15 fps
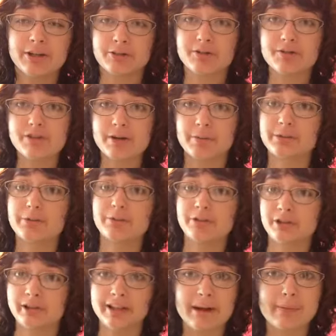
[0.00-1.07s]
Turns out we're going
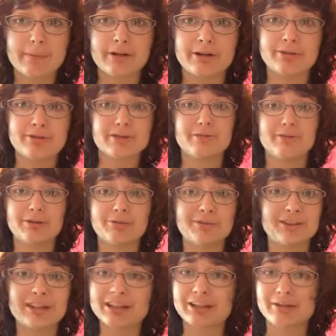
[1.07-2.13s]
to the library to do something
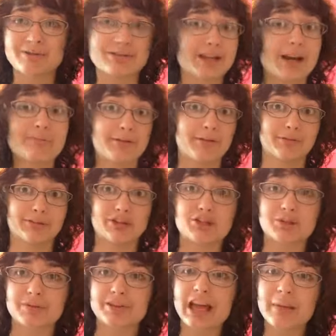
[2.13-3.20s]
with Legos. I'm not really
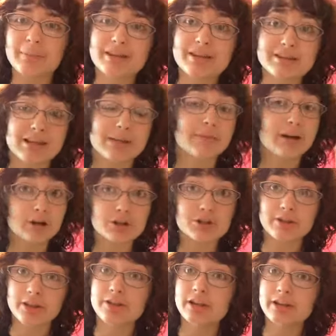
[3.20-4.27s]
sure what that means, and I'm not
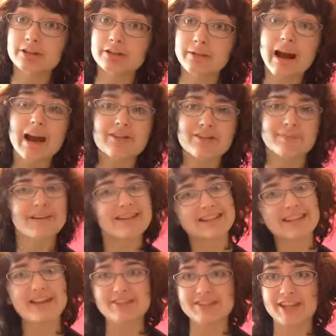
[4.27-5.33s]
sure that they do either, but it
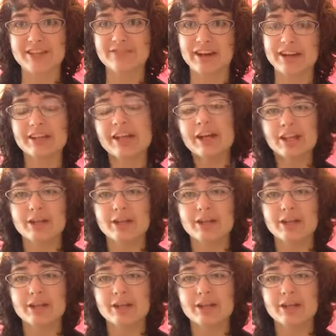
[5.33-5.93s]
sounds like fun.